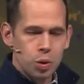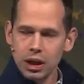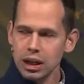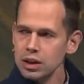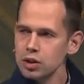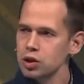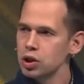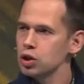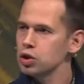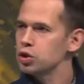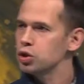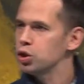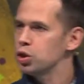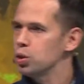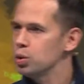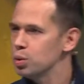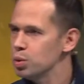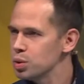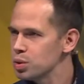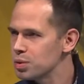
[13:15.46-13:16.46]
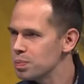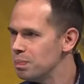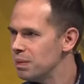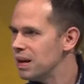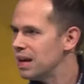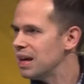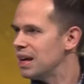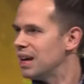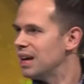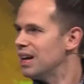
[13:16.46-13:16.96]
You get to choose
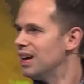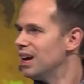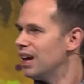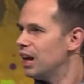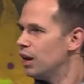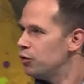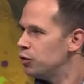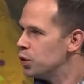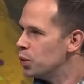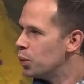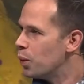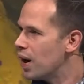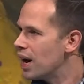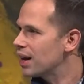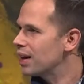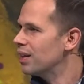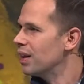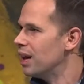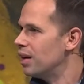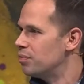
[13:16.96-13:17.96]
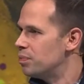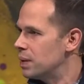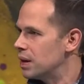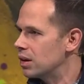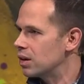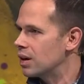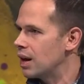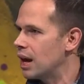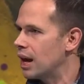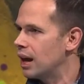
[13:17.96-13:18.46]
me if you want to love
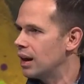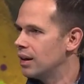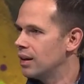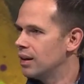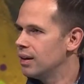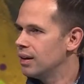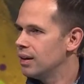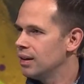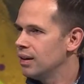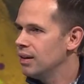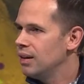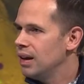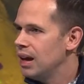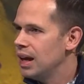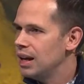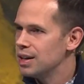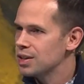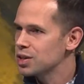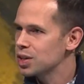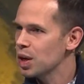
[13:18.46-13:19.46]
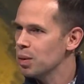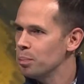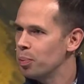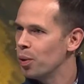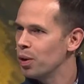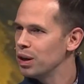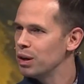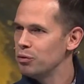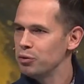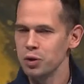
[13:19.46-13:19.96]
me or not. And at some
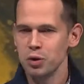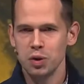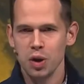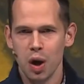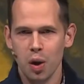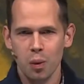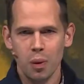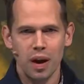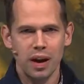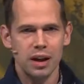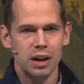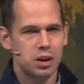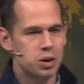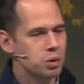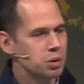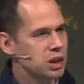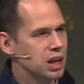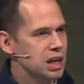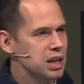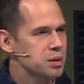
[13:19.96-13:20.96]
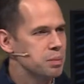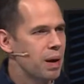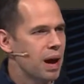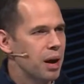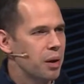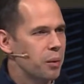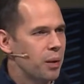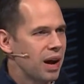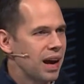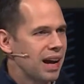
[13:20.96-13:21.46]
point, if you don't want to do things
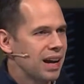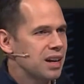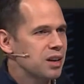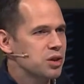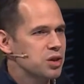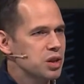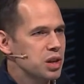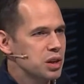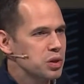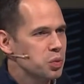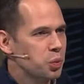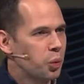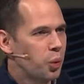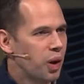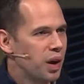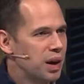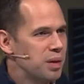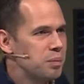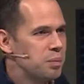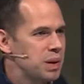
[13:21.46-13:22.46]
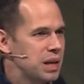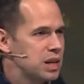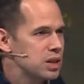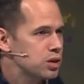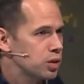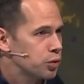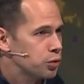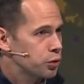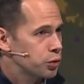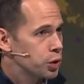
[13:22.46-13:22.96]
my way, here's this one
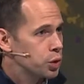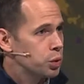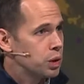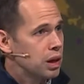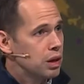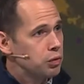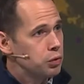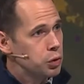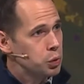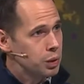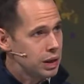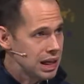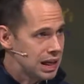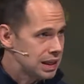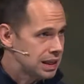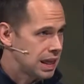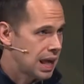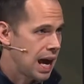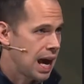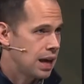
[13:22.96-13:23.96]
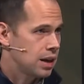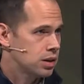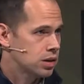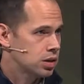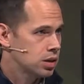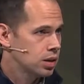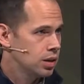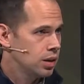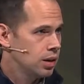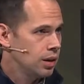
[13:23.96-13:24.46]
piece of fruit. If you eat
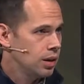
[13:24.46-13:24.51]
that,